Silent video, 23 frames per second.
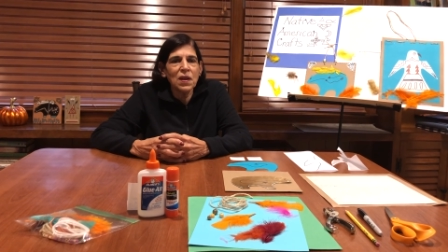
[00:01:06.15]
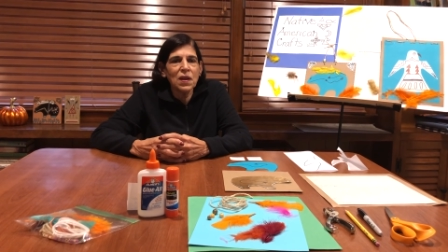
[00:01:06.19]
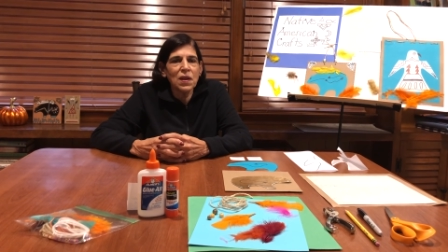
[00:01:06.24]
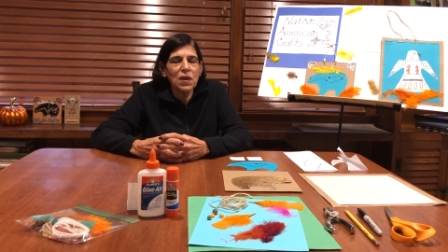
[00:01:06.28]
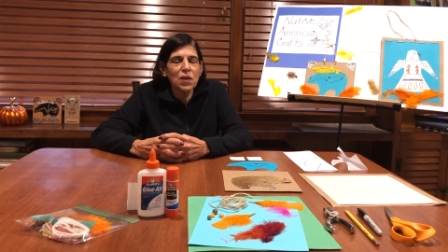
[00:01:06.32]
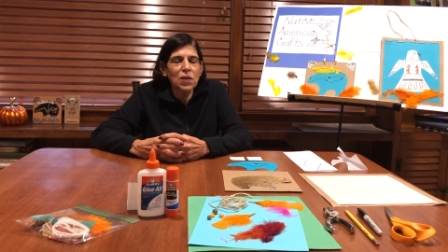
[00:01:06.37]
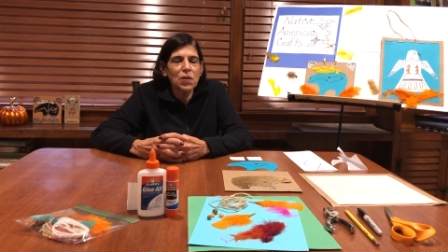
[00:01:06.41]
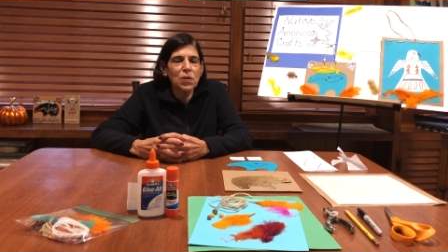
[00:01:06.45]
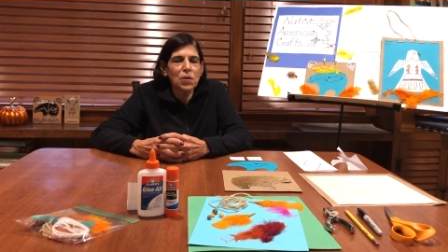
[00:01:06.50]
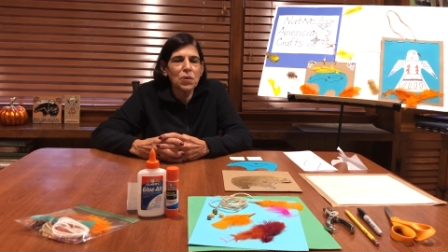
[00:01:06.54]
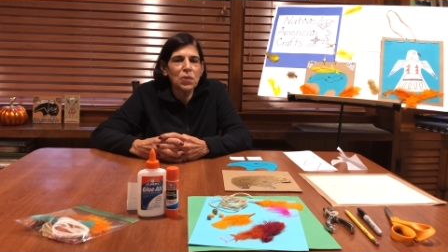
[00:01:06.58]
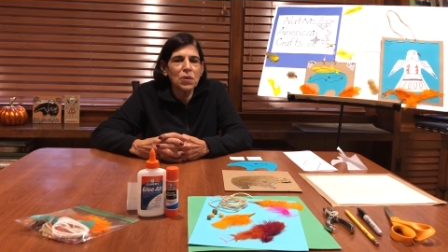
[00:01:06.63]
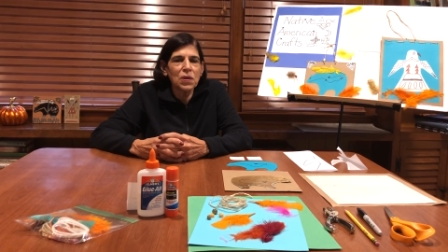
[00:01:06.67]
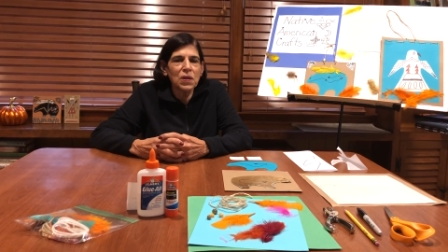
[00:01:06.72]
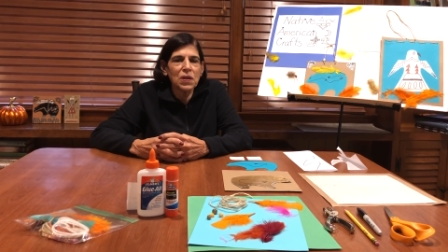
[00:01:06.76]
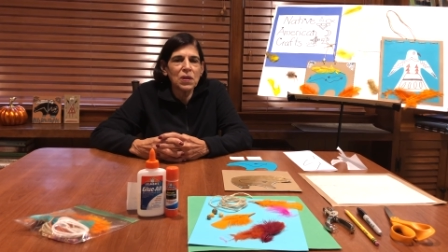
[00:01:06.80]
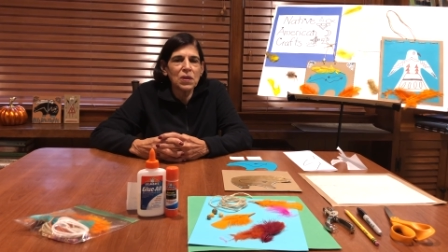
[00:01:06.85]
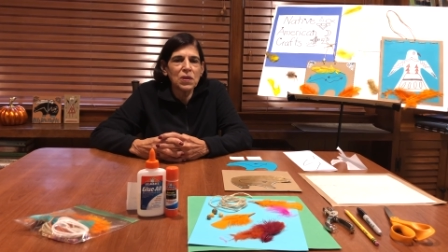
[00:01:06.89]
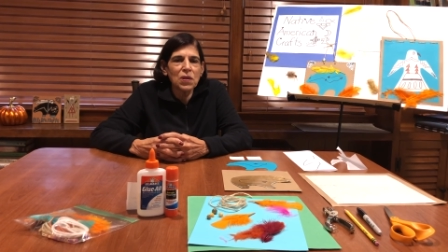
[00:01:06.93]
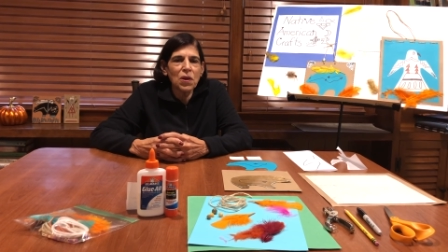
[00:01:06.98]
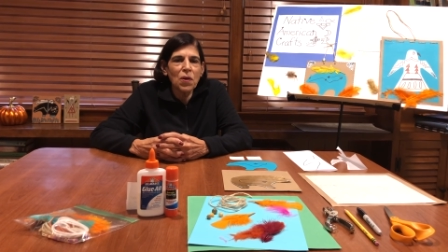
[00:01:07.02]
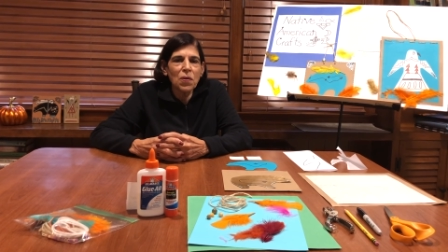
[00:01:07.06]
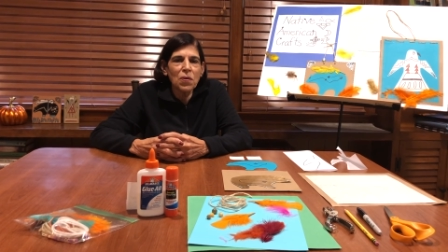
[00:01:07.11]

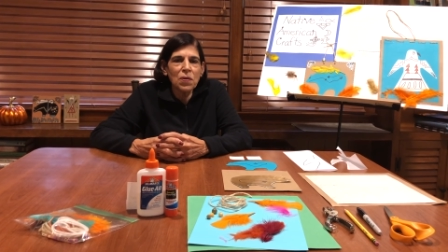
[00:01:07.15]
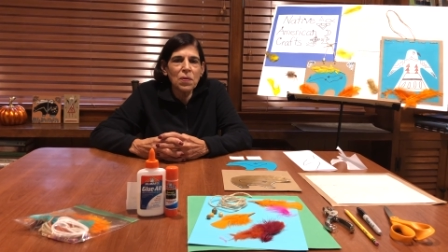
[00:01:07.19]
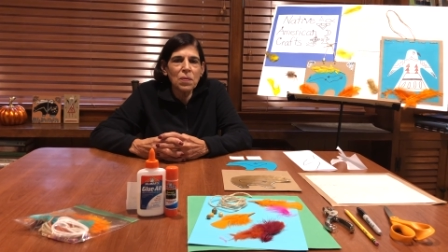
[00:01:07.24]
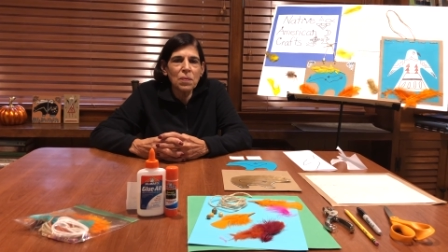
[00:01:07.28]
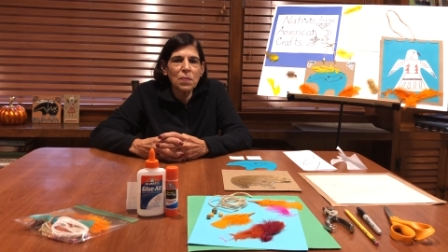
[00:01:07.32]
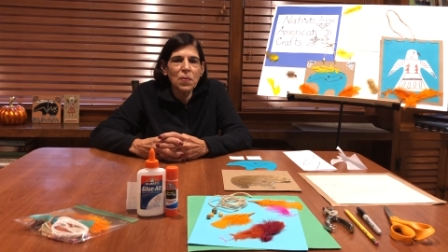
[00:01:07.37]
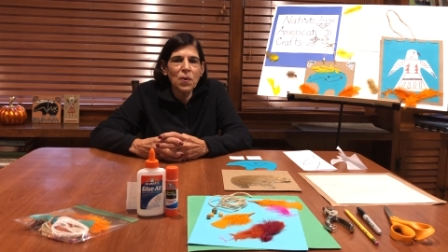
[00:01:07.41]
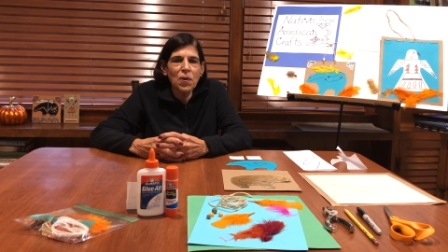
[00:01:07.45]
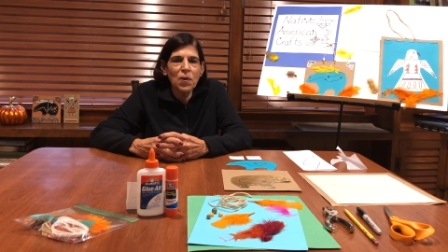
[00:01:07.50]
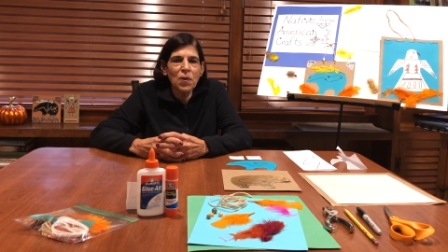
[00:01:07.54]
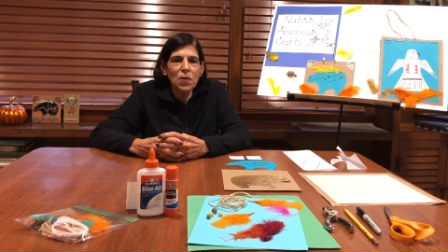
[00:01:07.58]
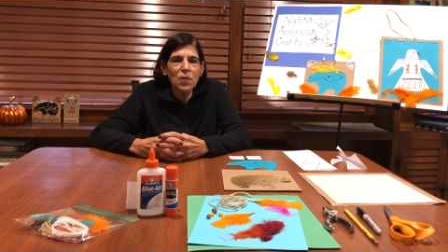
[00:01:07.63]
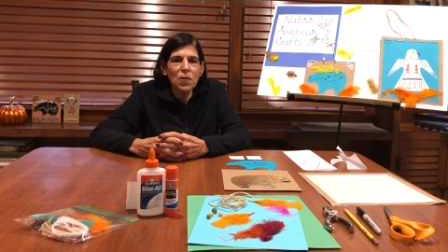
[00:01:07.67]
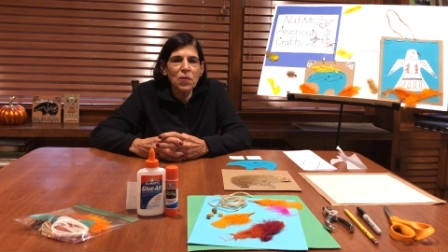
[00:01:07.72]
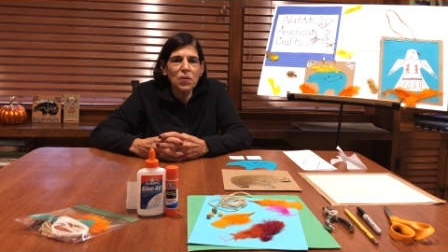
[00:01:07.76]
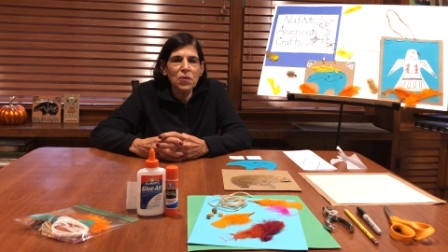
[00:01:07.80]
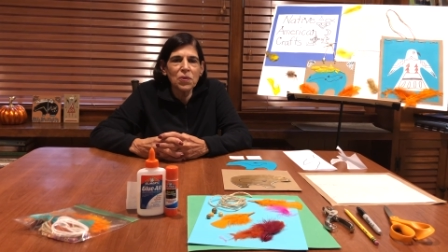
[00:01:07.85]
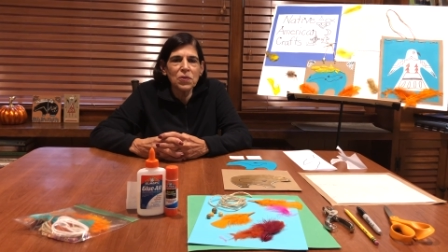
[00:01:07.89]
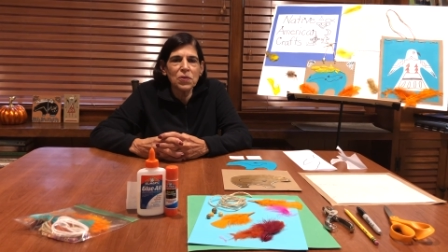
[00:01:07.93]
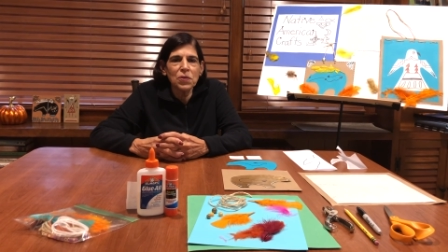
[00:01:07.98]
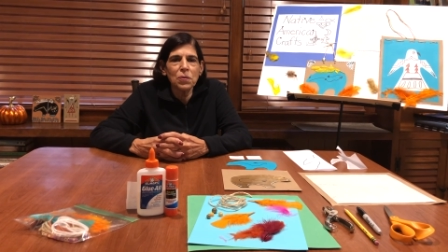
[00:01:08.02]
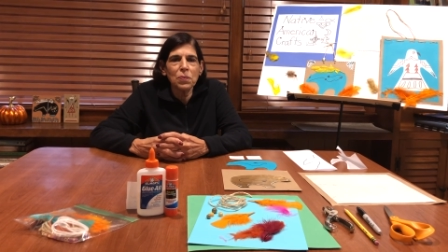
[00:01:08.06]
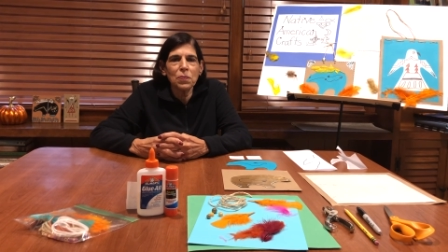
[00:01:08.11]
including totem
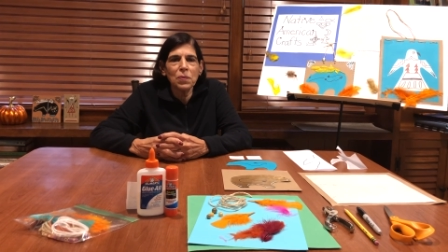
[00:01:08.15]
poles,